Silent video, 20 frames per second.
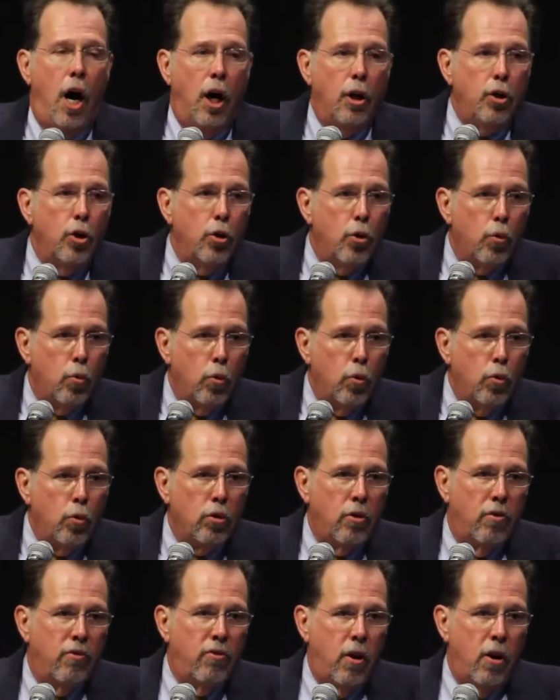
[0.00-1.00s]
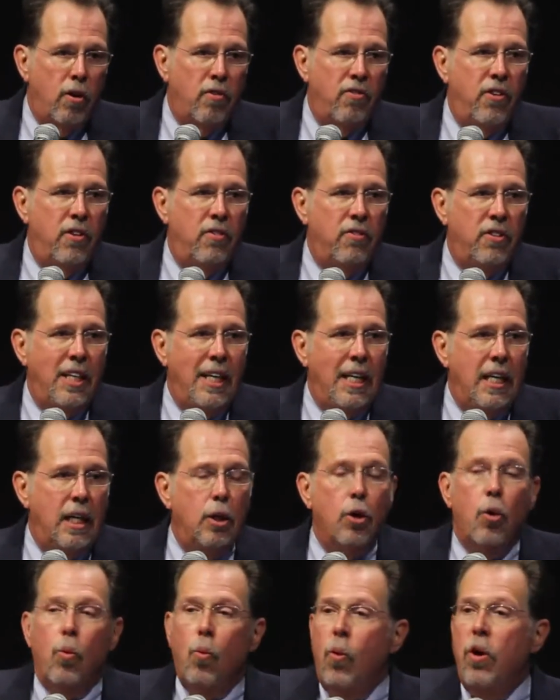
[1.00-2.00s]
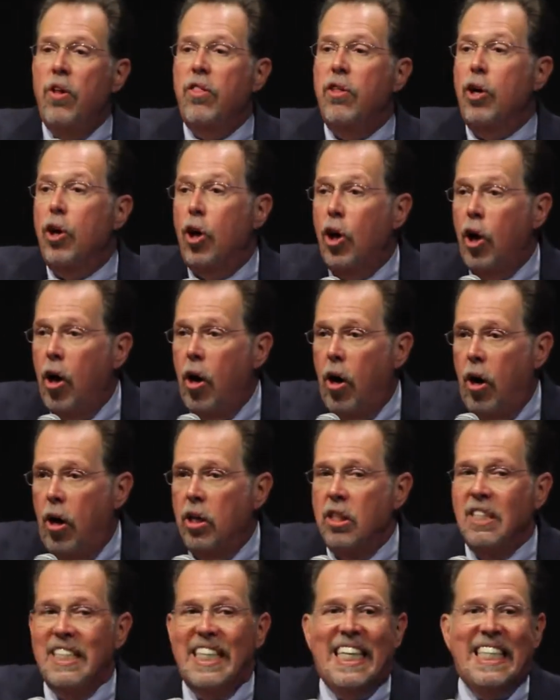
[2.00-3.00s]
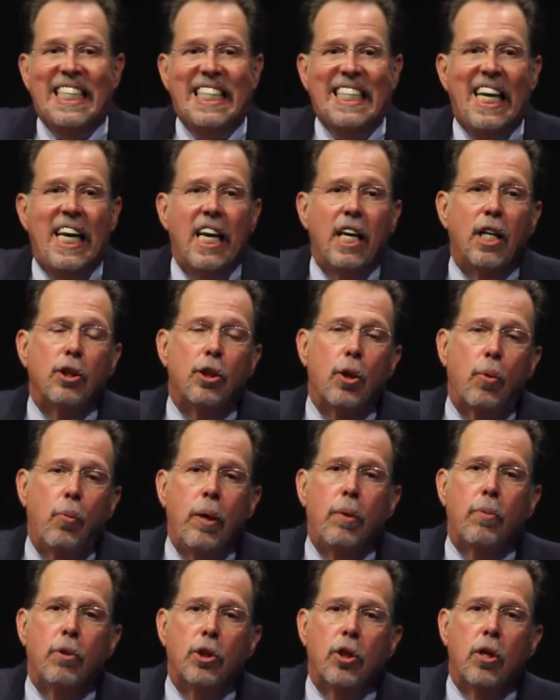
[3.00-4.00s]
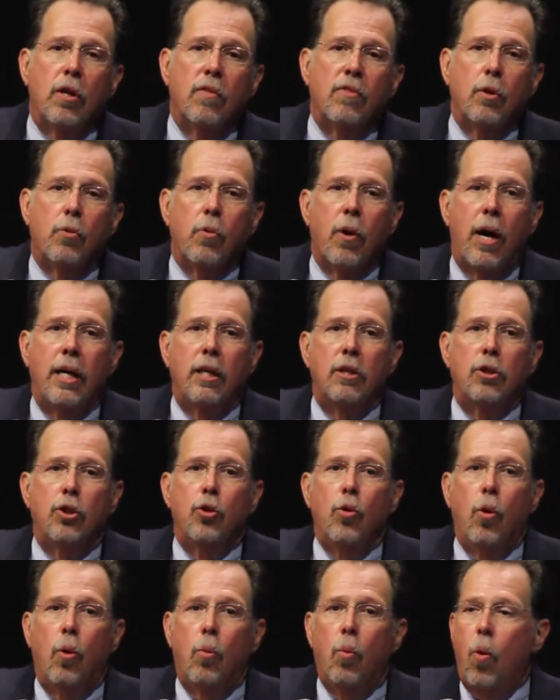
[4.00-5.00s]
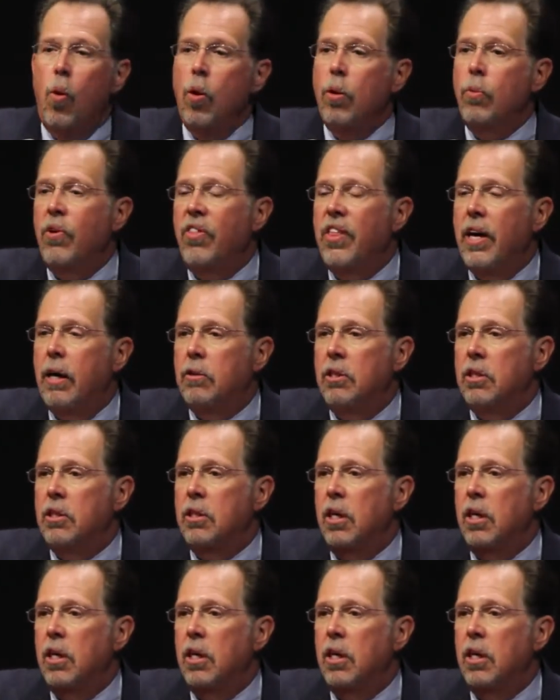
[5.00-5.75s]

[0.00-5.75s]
under the rules of FAR 15 with a clause that says that we reserve the right to award without